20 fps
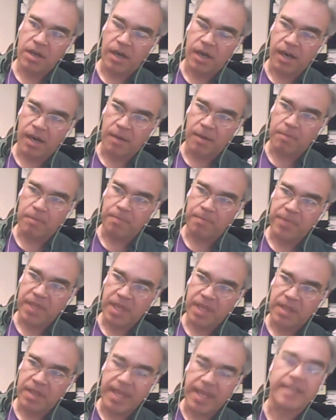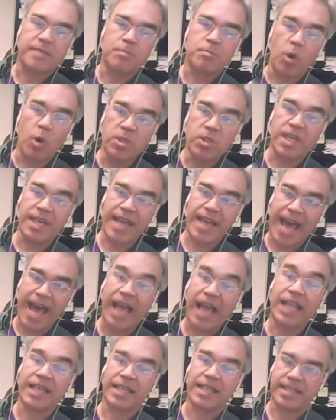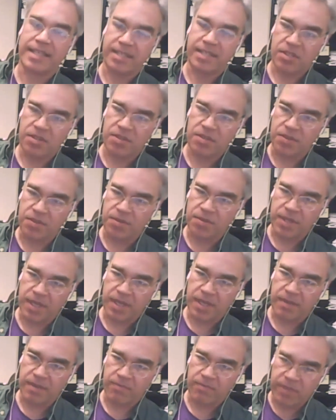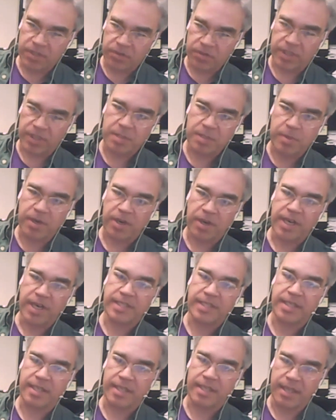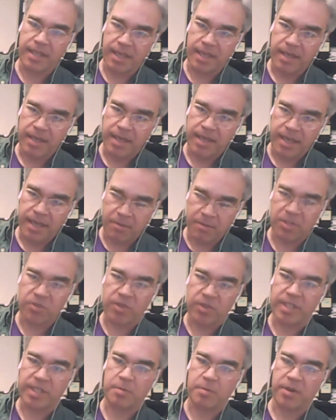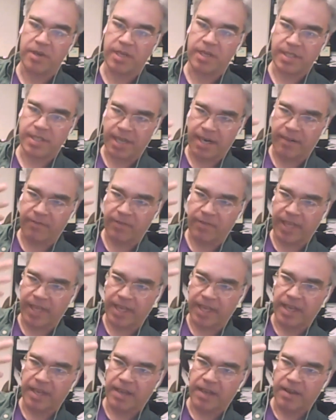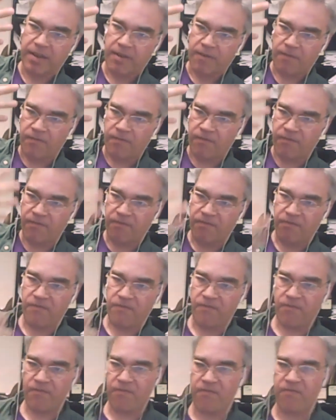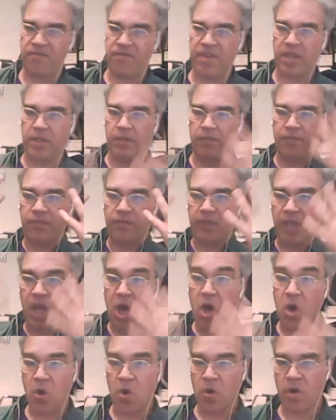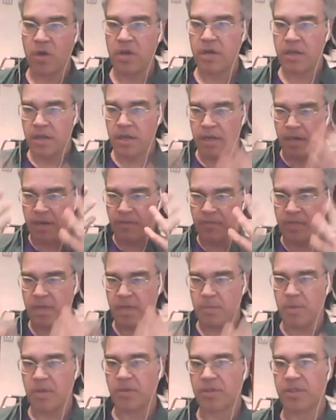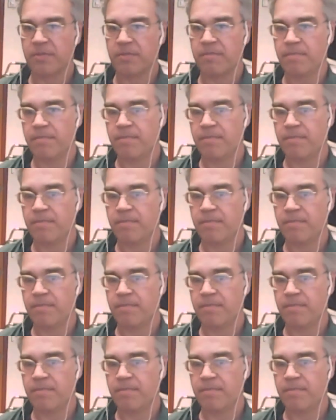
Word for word: Um, that's most analogous to the visual experience and the imagery experience, the kind of like felt flow of the emotion